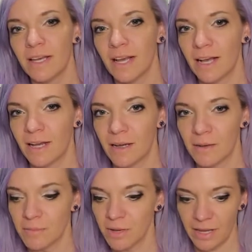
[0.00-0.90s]

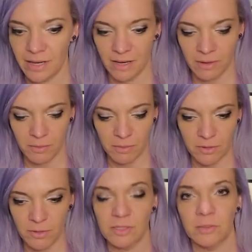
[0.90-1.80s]
And I will be
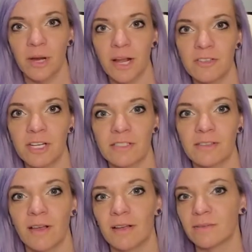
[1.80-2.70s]
doing some projects
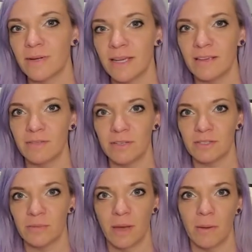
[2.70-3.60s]
along the way, giving you
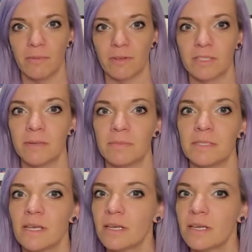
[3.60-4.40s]
some helpful tips,